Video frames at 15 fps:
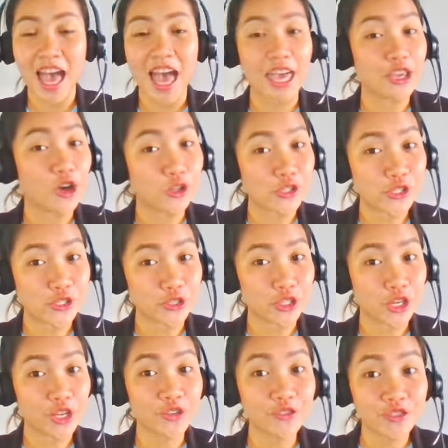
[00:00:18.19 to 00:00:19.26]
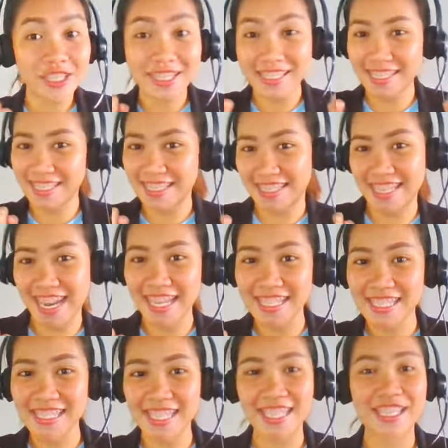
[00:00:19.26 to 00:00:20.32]
I also love
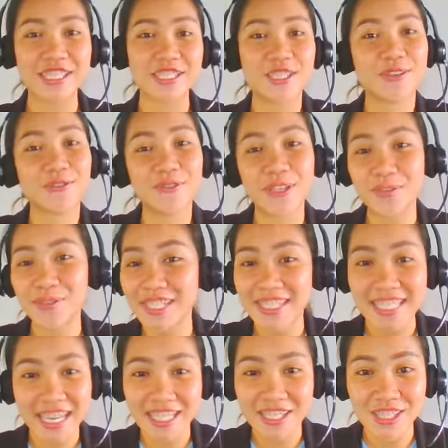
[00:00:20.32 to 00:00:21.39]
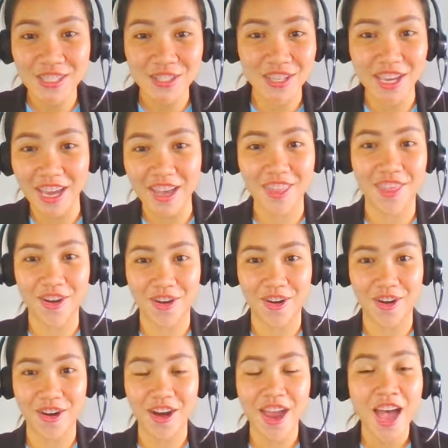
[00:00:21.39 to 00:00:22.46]
dancing. So we will dance together.